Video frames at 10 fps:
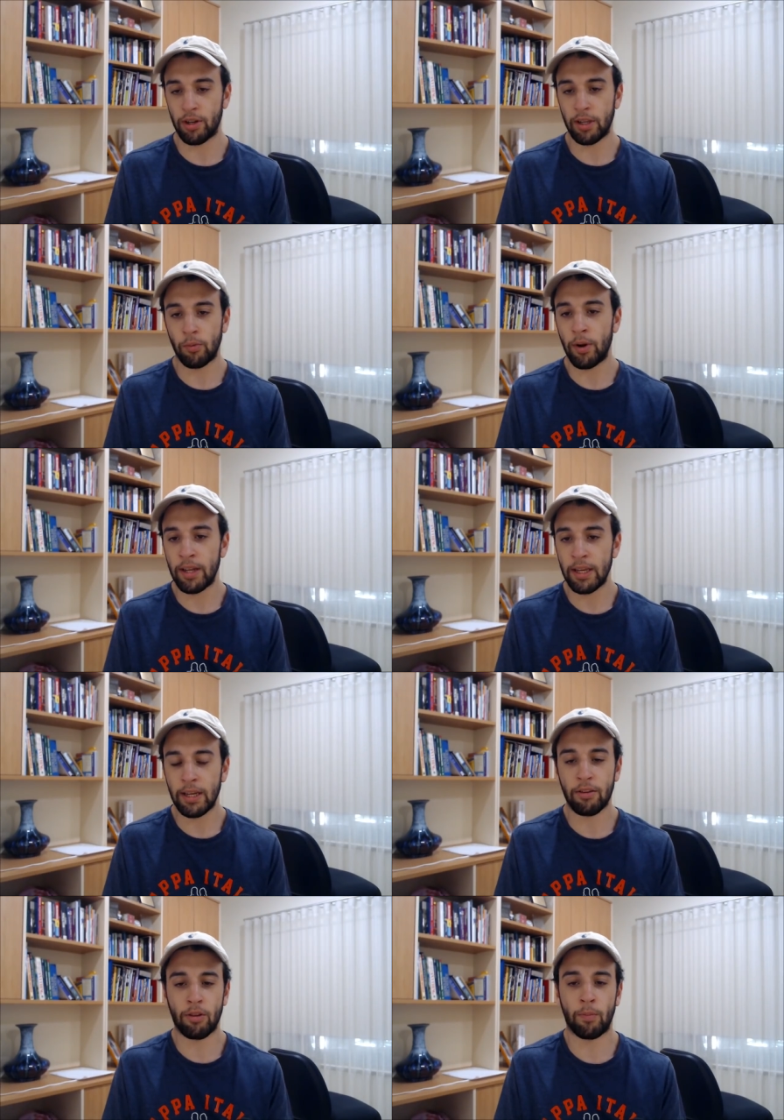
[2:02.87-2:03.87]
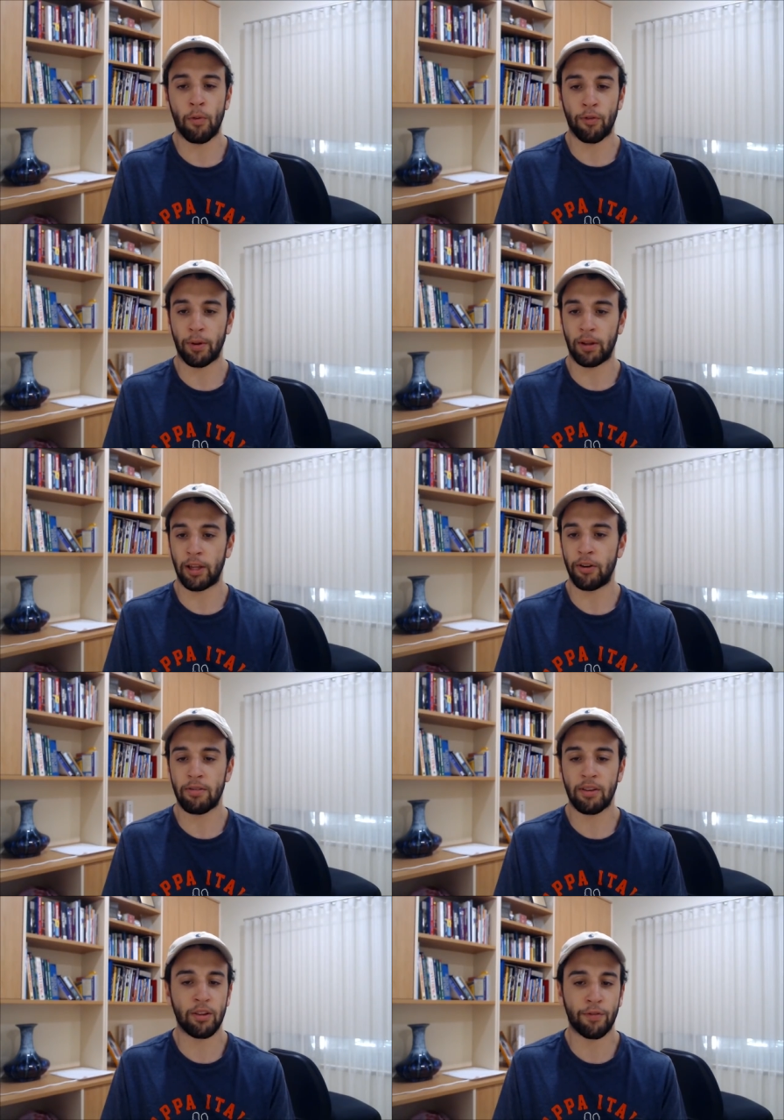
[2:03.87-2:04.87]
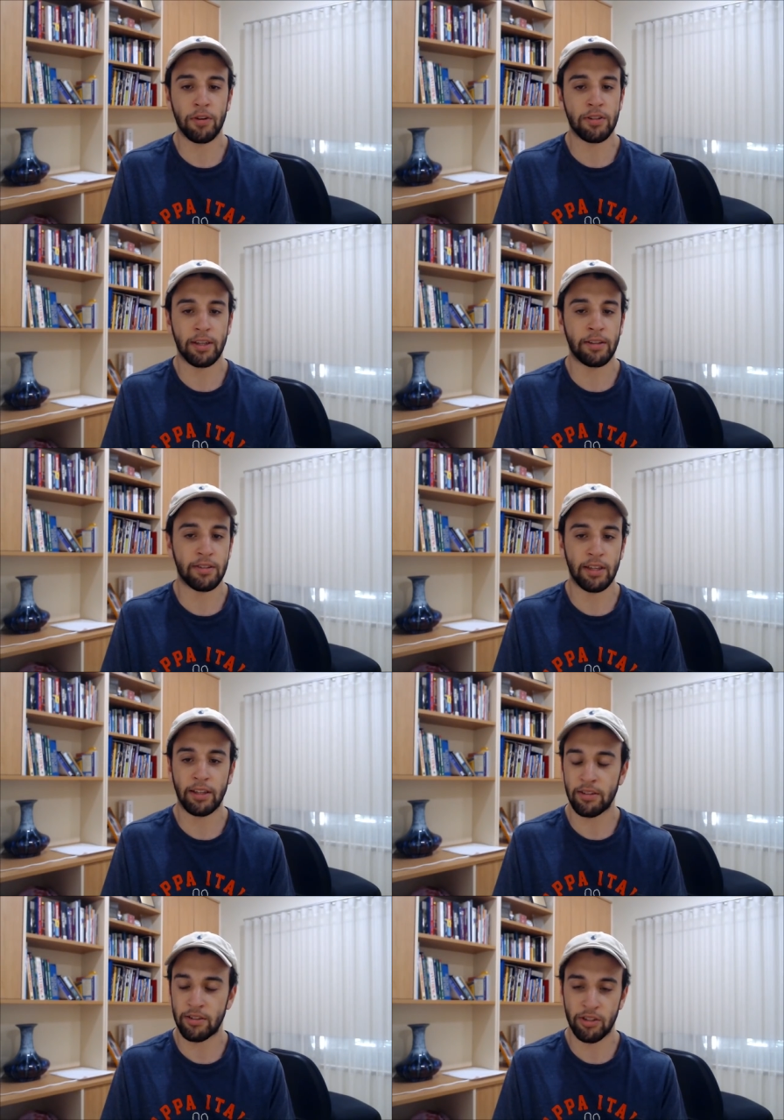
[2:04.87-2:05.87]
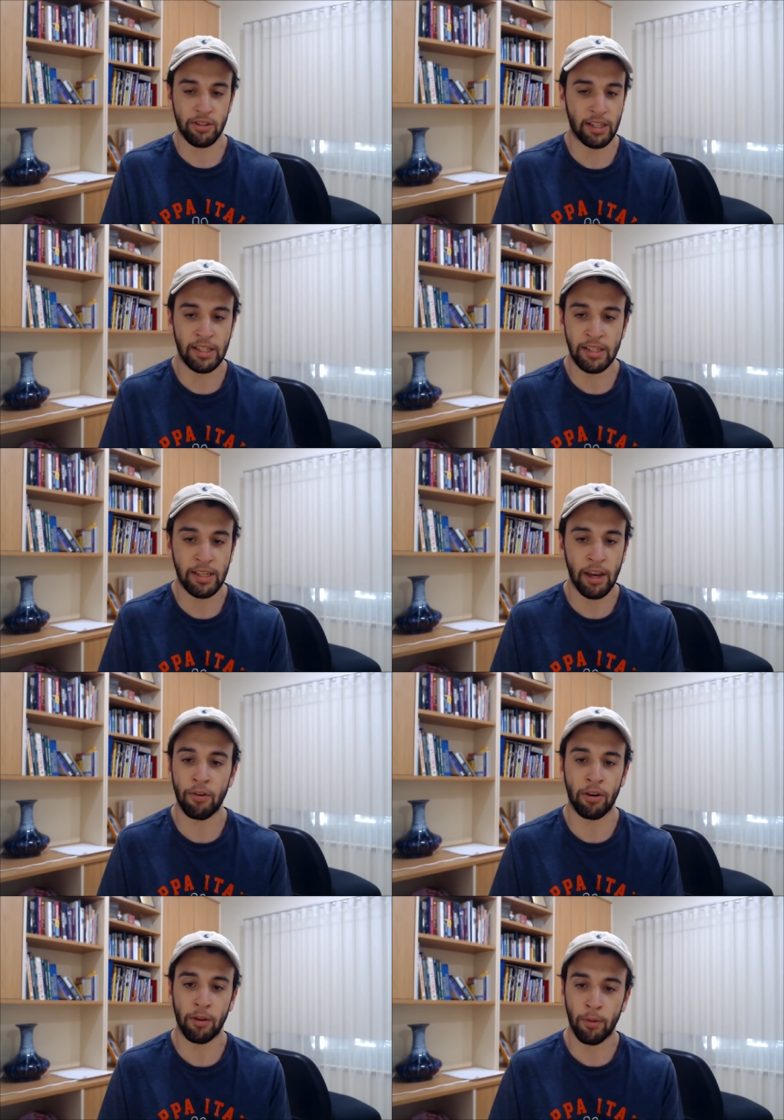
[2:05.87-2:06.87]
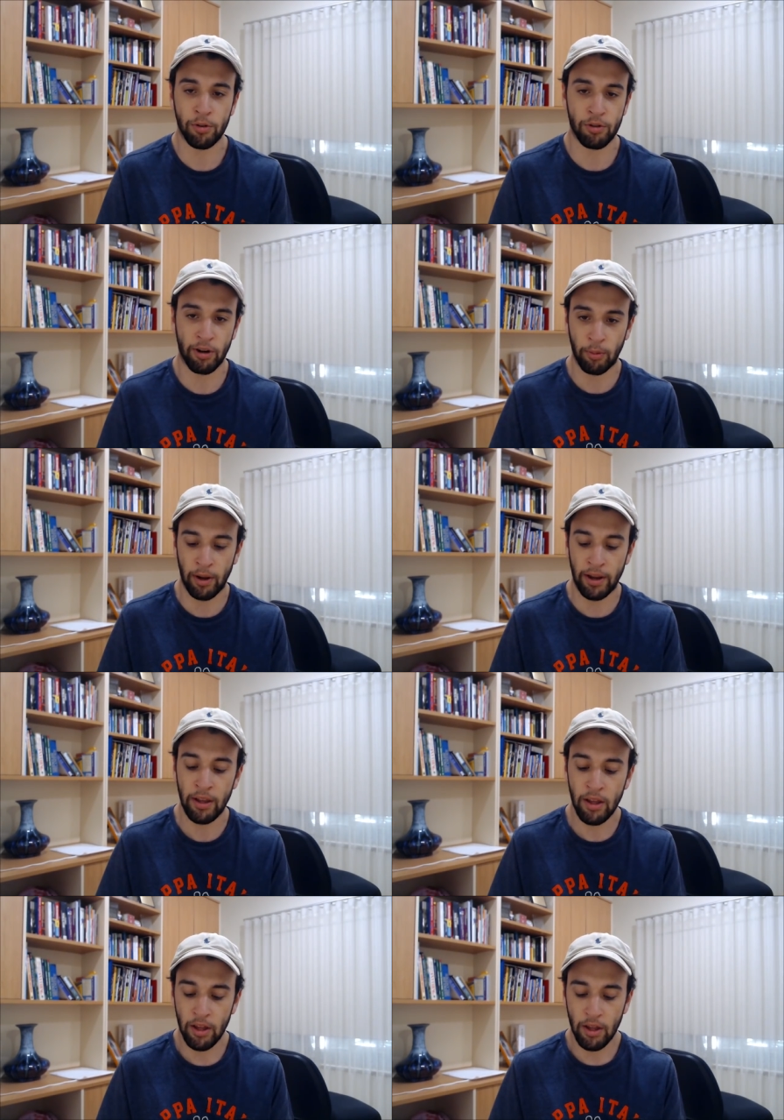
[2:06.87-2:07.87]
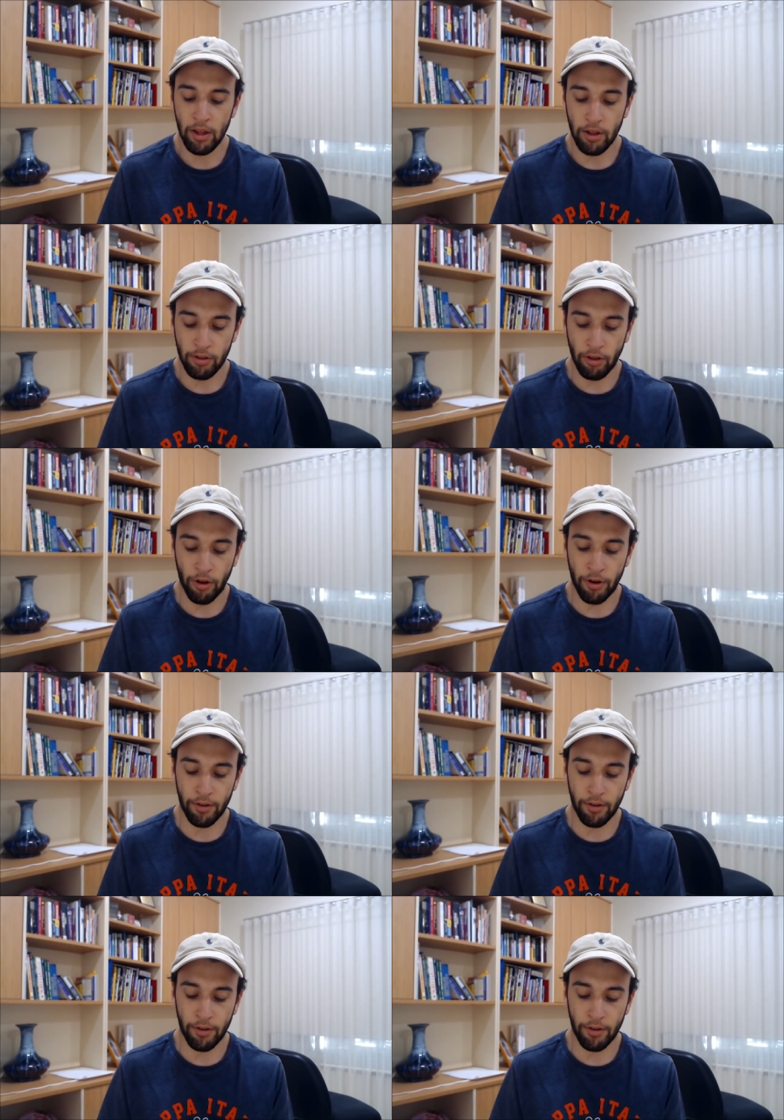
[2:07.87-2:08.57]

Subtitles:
When he gets the ball from a clearance, his first instinct is just to get rid of the ball straight away. So,